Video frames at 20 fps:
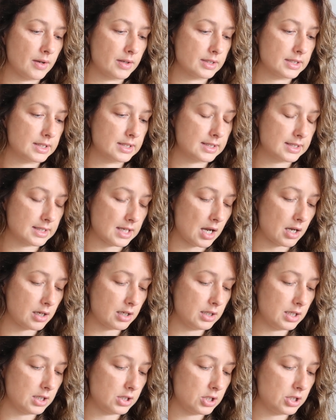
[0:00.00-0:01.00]

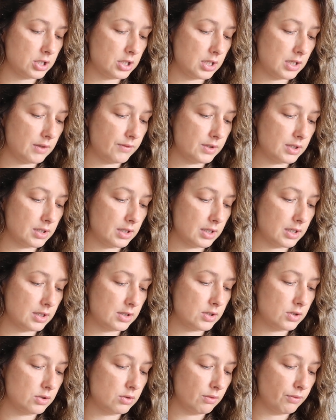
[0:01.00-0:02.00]
Saturday shift,
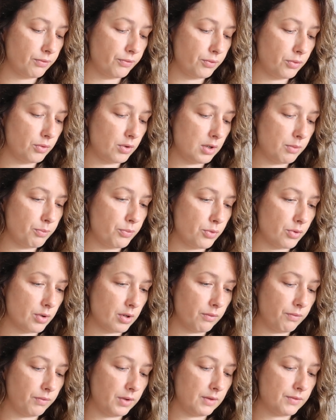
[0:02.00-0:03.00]
let's do
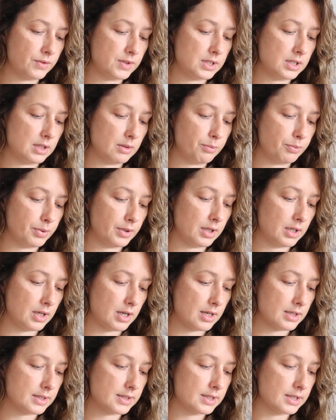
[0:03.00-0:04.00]
40.50
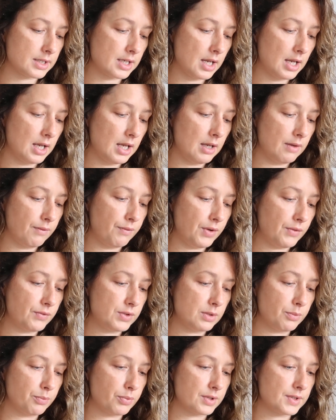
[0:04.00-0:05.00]
plus
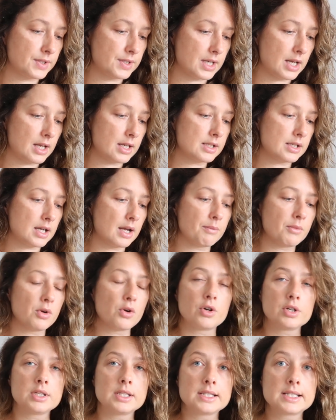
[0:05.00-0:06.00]
50%, I'm
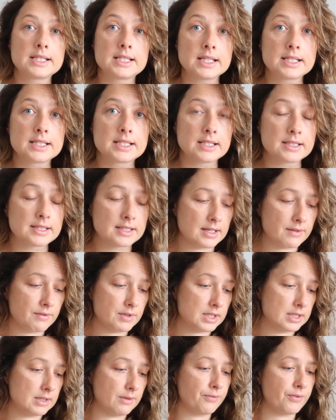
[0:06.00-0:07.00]
earning
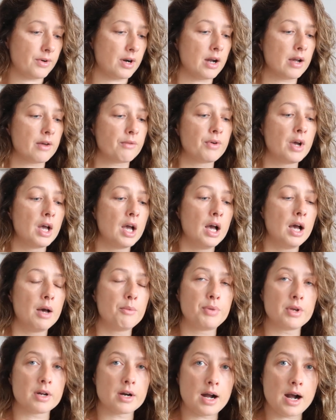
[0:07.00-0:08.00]
$60.75
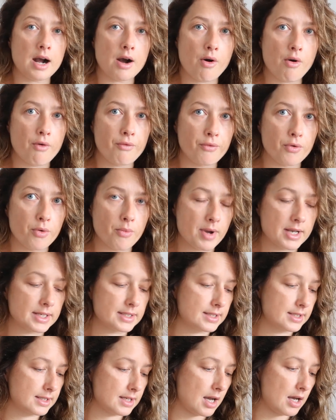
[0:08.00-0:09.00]
per hour for my
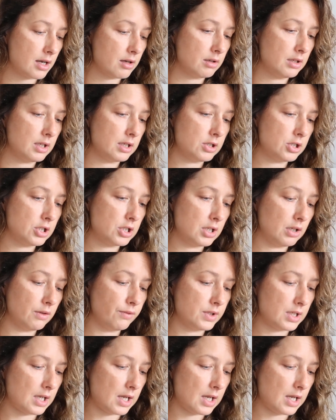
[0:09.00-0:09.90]
Saturday shift.